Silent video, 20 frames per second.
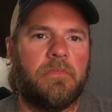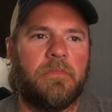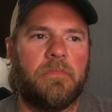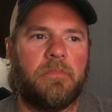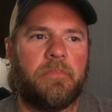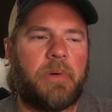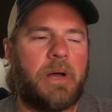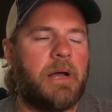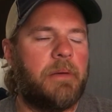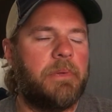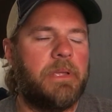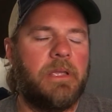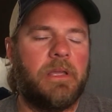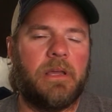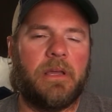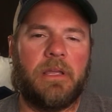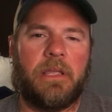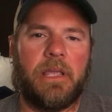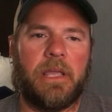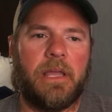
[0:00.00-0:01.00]
Bobby,
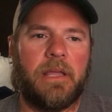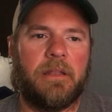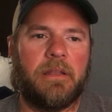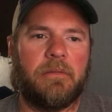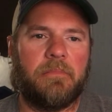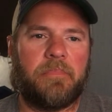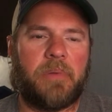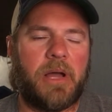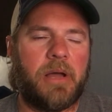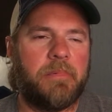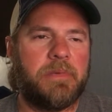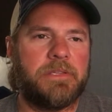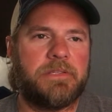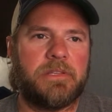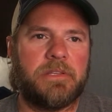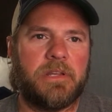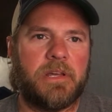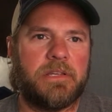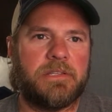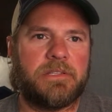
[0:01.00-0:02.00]
again, Bobby's
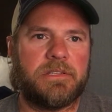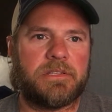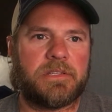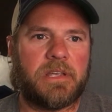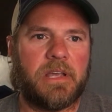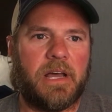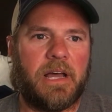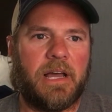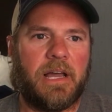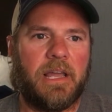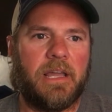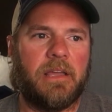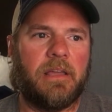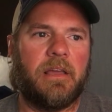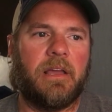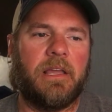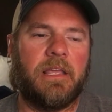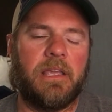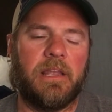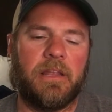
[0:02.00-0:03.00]
the nicest guy.
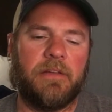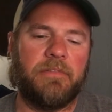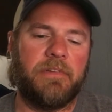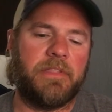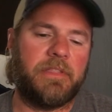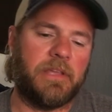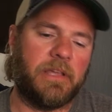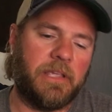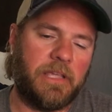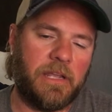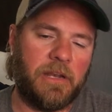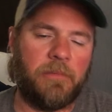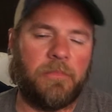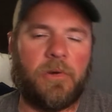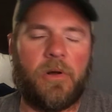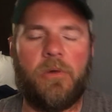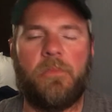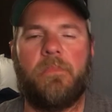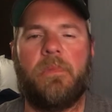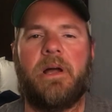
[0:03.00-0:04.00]
I get everything, get him
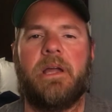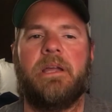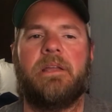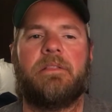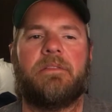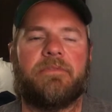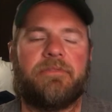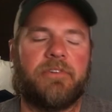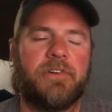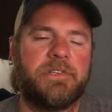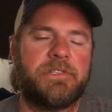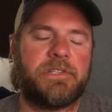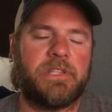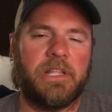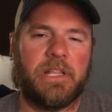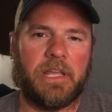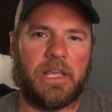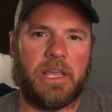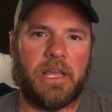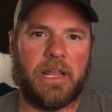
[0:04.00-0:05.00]
all mic'd. The first
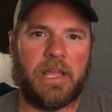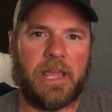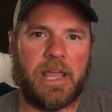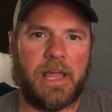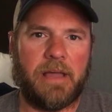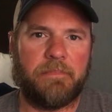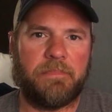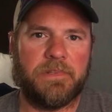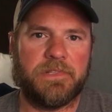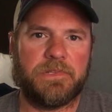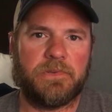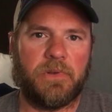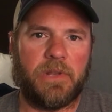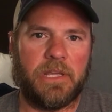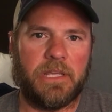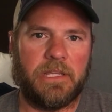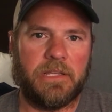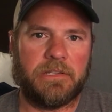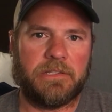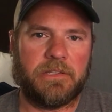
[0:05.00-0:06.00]
thing that kind of happens when
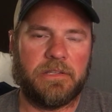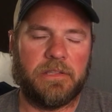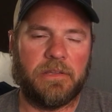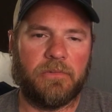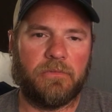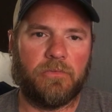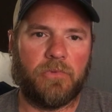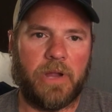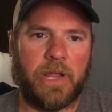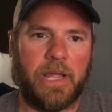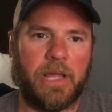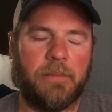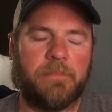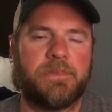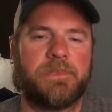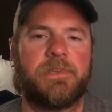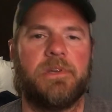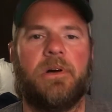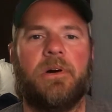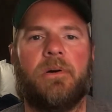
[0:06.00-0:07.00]
I get to the ramp.
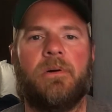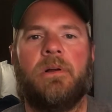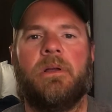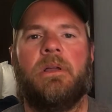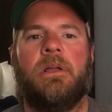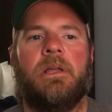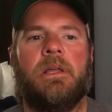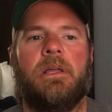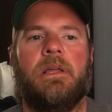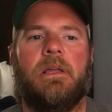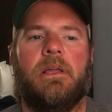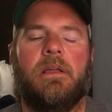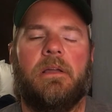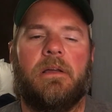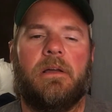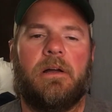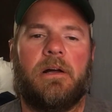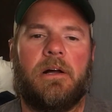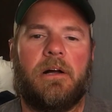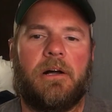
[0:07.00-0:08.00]
So,
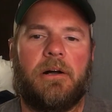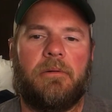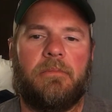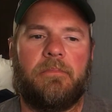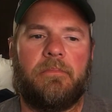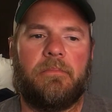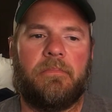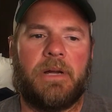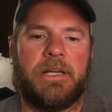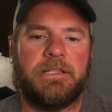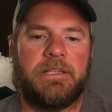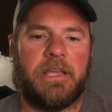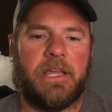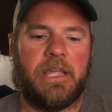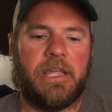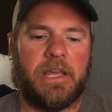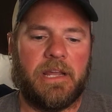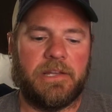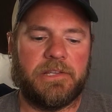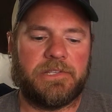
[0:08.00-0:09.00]
um, my day
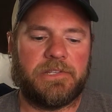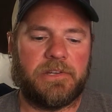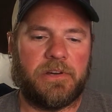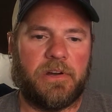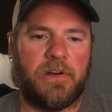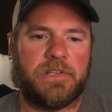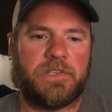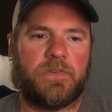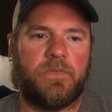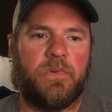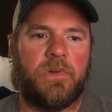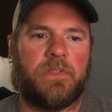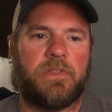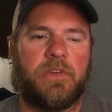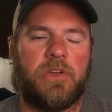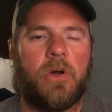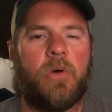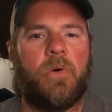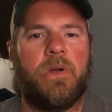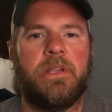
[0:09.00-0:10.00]
kind of starts
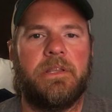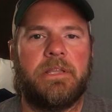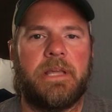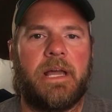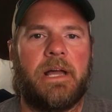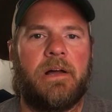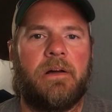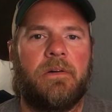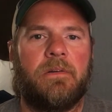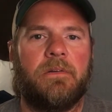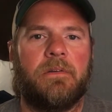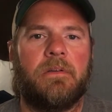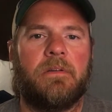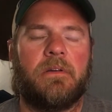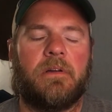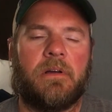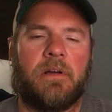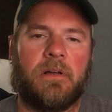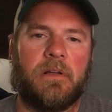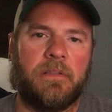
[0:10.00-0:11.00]
with going down
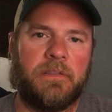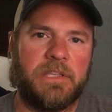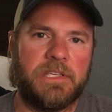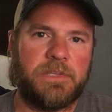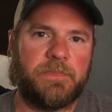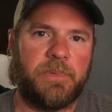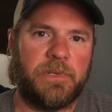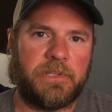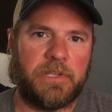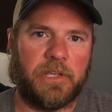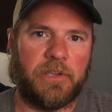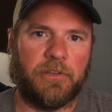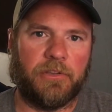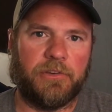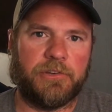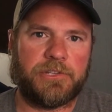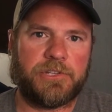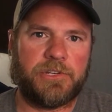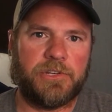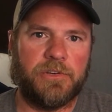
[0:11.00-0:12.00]
uh, in this
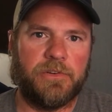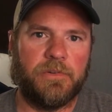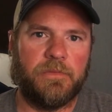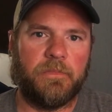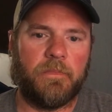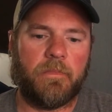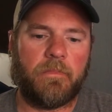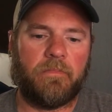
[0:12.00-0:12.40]
particular shoot.